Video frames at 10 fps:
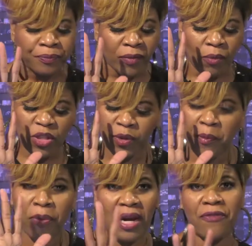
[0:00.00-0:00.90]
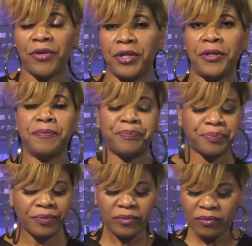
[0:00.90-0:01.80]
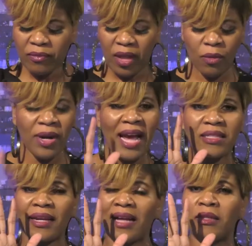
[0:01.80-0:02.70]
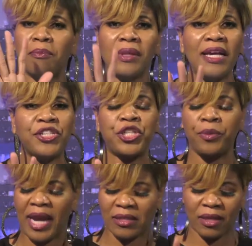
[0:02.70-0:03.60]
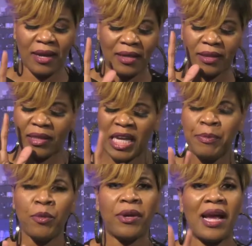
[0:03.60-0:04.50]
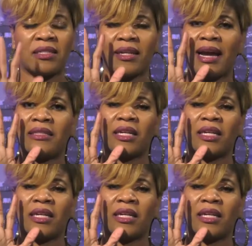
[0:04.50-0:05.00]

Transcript: we just want to pray for you. We're asking God to bless you. We're asking God to keep you. We're asking God to